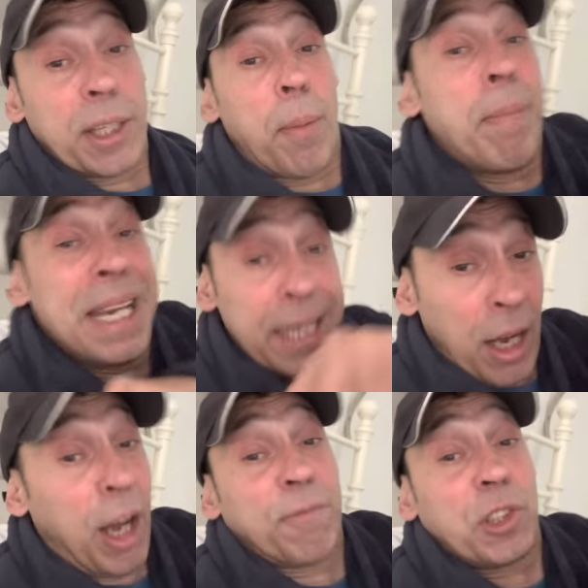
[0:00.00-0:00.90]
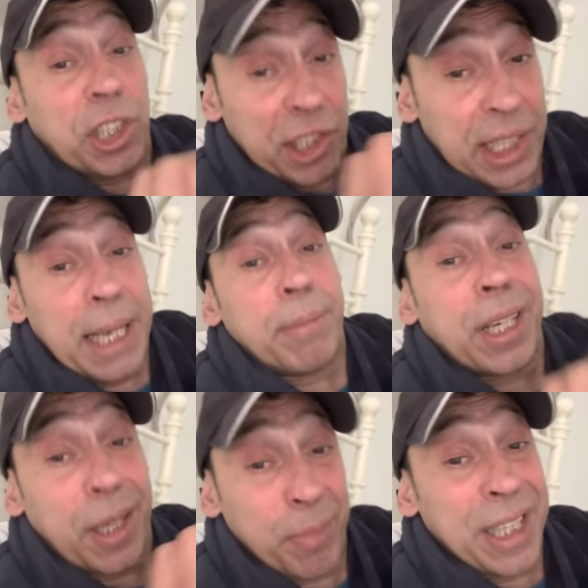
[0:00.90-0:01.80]
The men that I've just named
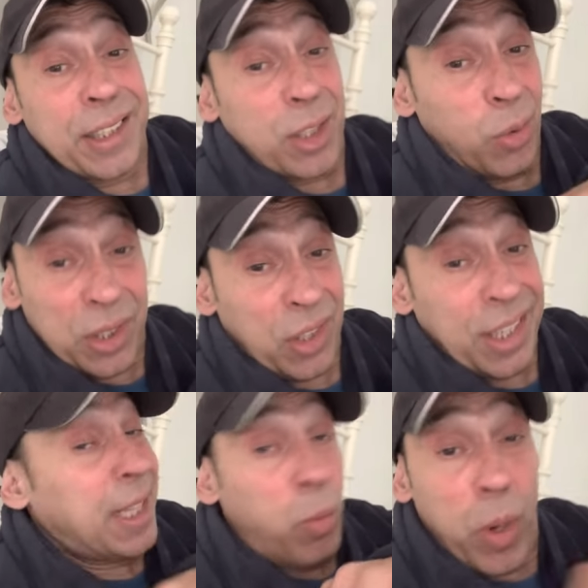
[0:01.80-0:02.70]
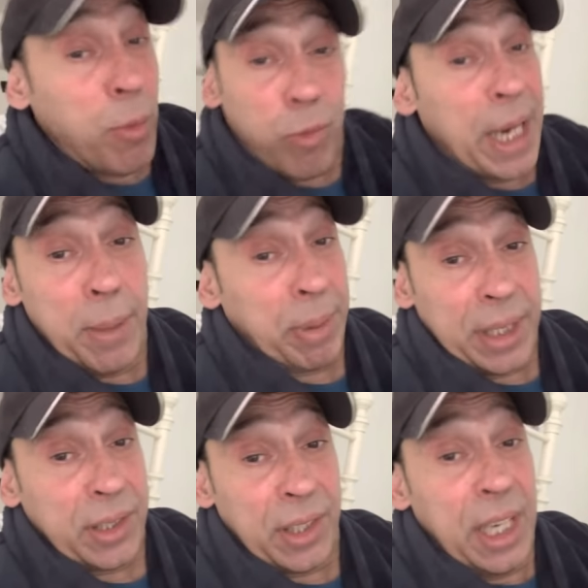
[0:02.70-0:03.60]
that committed suicide, they weren't
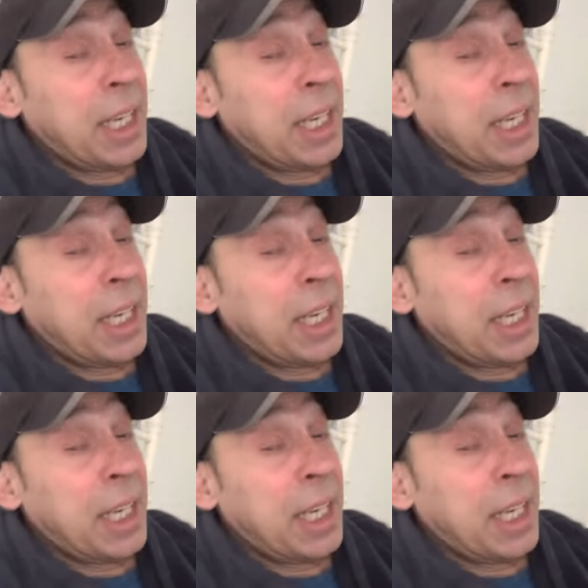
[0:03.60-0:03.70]
rapists.